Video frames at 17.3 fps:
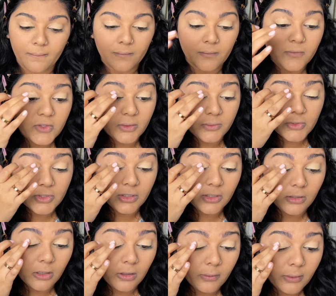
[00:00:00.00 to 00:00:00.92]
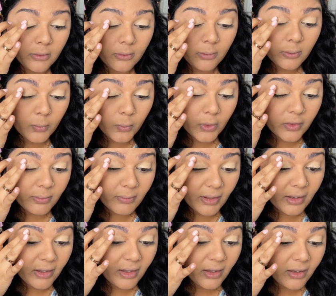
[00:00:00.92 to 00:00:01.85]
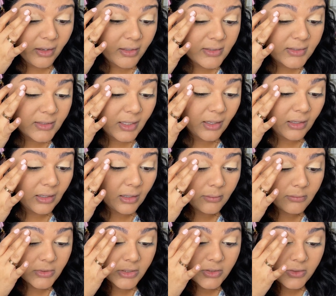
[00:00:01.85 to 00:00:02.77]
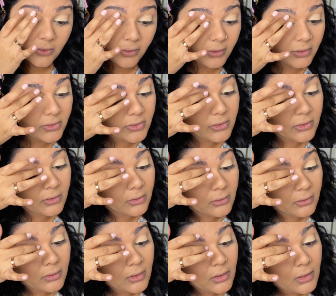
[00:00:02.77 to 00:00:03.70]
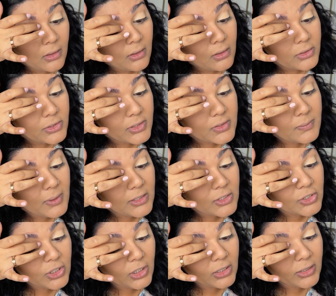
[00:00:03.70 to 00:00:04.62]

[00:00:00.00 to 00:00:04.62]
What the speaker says: So I'm just gonna go in with my hand, and I'm just going to just make sure